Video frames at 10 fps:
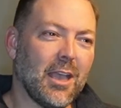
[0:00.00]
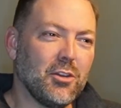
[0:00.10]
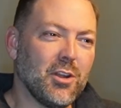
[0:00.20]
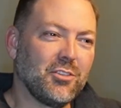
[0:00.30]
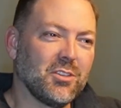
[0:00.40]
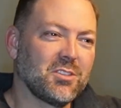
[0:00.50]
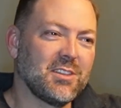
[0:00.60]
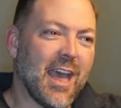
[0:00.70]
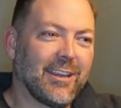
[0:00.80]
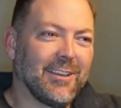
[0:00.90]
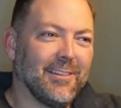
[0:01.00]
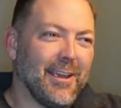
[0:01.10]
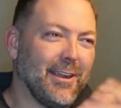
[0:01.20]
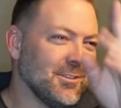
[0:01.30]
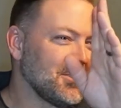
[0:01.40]
you're not just stacking
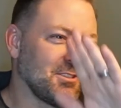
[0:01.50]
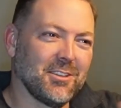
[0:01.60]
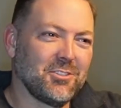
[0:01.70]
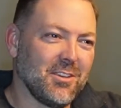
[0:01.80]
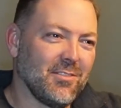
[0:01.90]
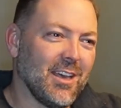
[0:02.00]
layers to achieve